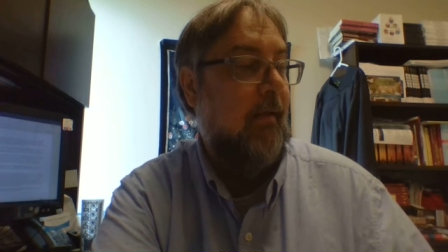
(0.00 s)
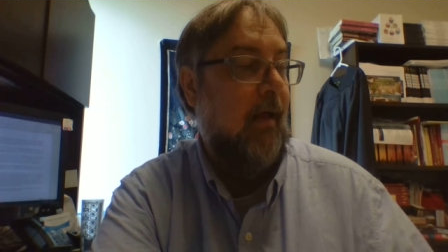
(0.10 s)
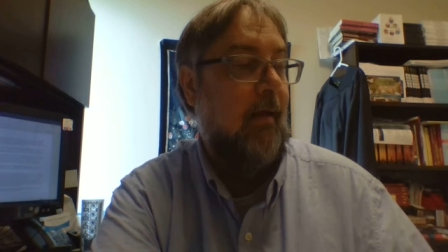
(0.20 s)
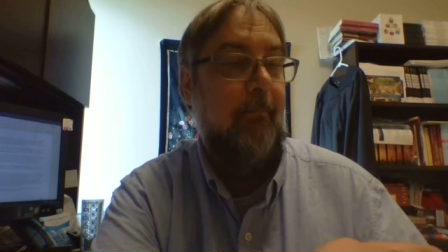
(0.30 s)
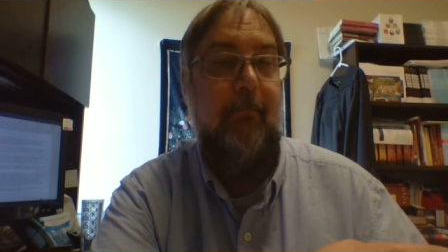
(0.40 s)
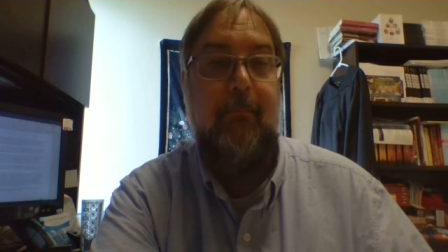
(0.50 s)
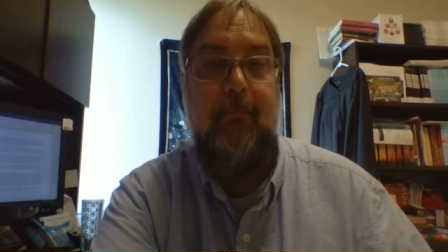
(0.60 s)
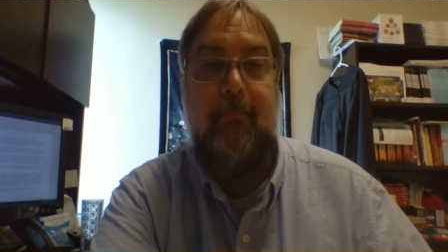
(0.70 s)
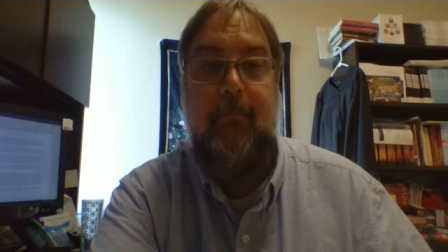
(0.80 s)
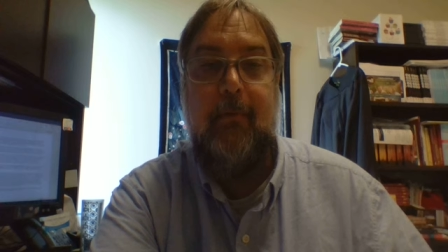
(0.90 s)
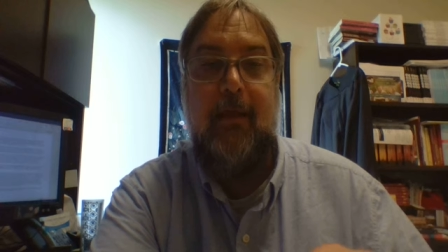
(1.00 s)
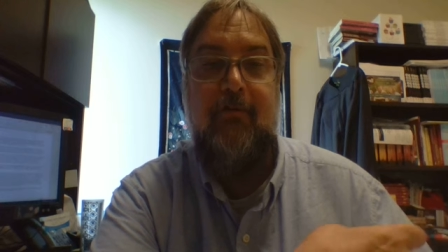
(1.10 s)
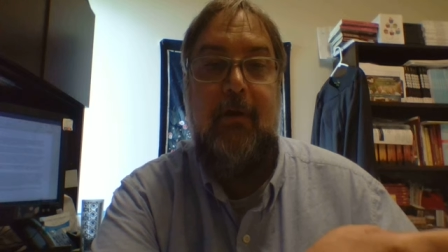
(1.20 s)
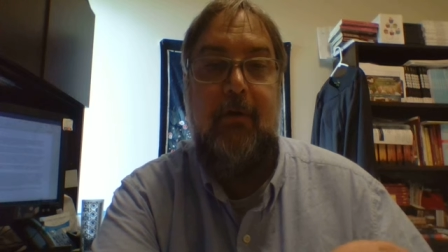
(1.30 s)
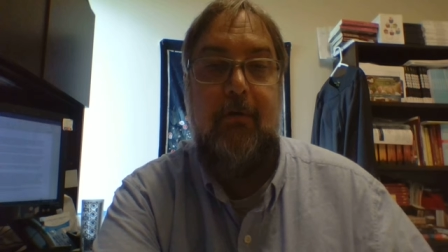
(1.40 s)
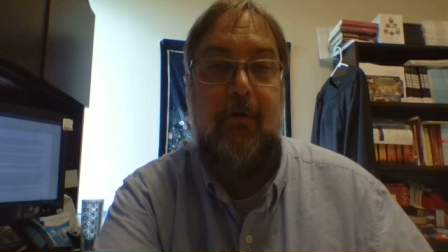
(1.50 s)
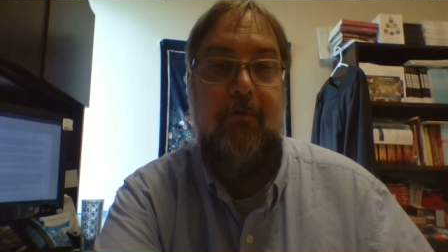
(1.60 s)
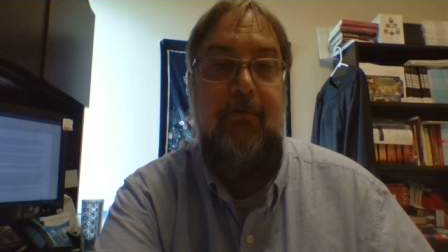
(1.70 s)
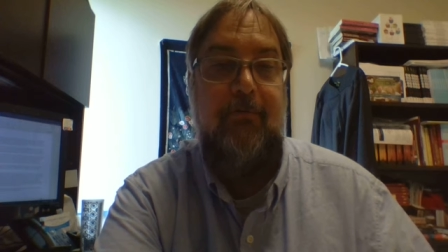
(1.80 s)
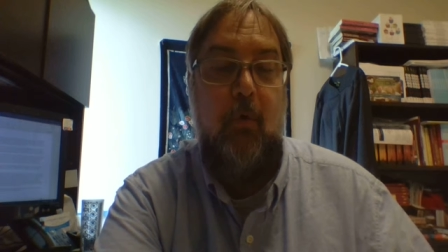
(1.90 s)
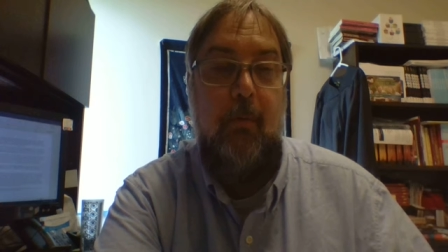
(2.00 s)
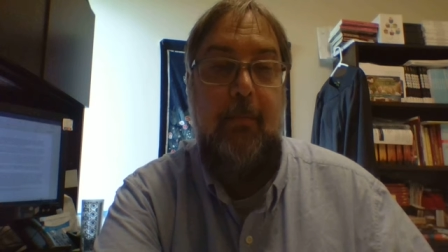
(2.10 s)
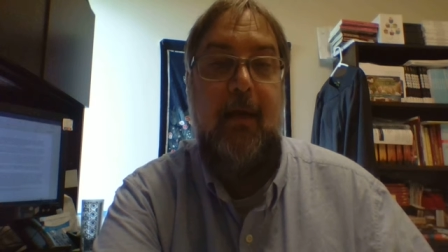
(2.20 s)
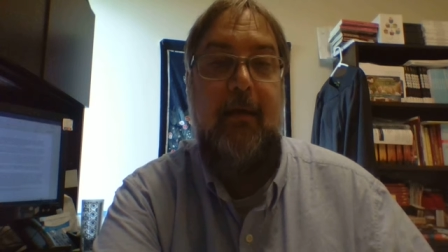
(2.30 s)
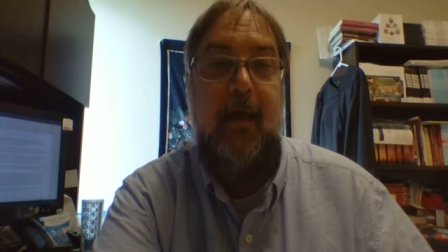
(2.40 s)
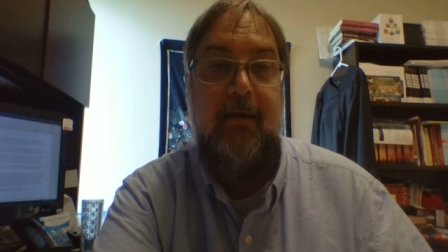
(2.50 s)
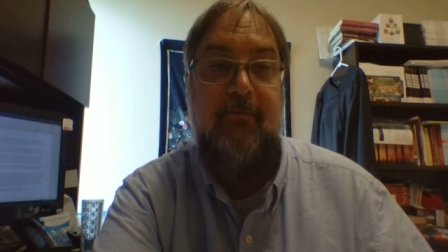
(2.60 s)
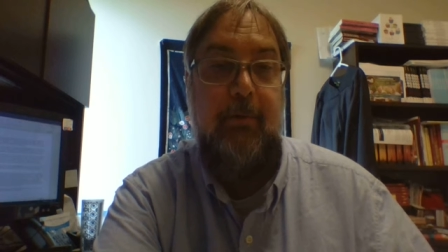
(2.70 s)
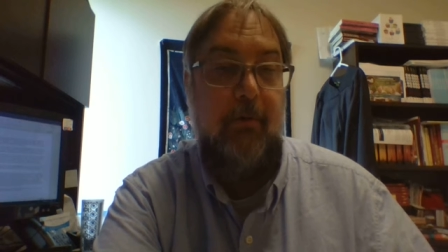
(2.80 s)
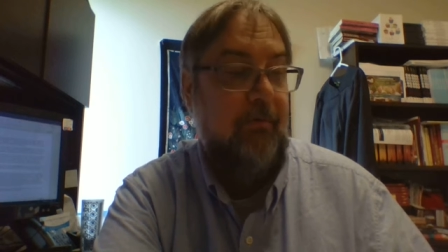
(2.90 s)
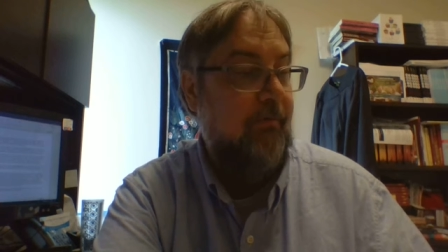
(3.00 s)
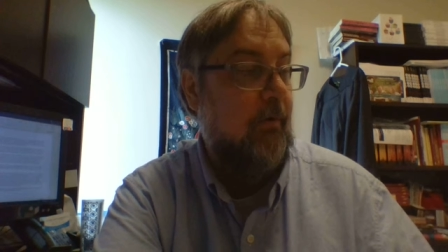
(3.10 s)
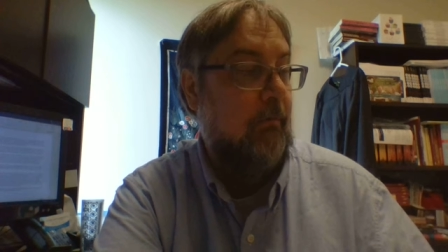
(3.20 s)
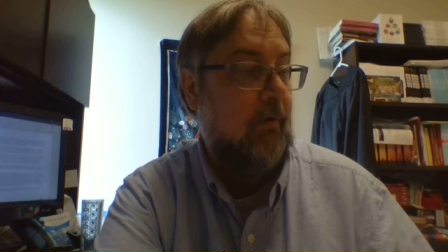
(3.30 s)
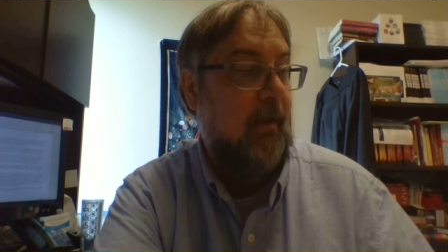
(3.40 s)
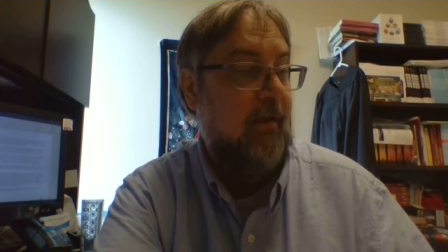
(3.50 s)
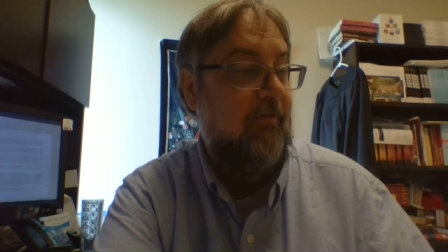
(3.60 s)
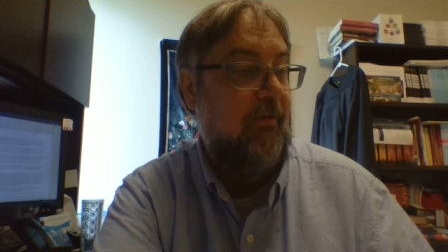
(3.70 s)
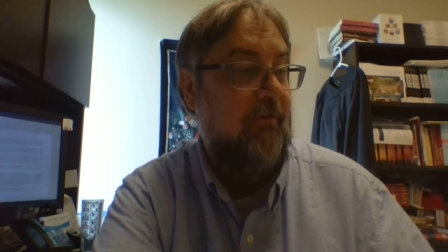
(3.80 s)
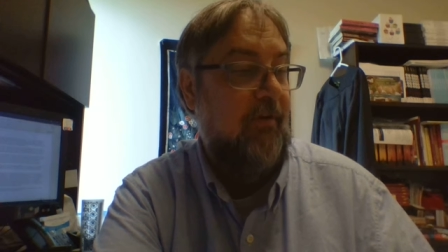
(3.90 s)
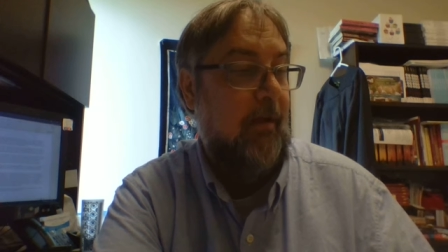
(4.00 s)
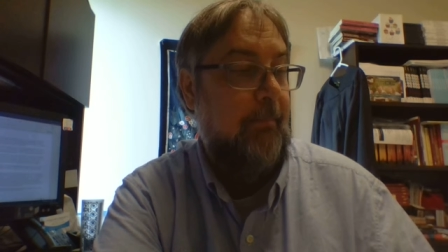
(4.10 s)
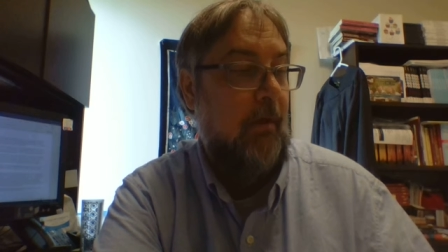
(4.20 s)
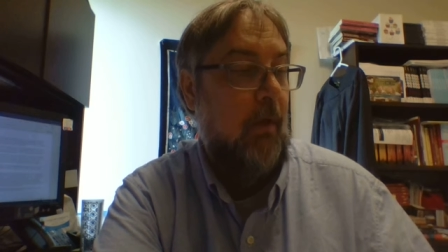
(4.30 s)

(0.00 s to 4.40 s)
And she encouraged forming a kind of personal relationship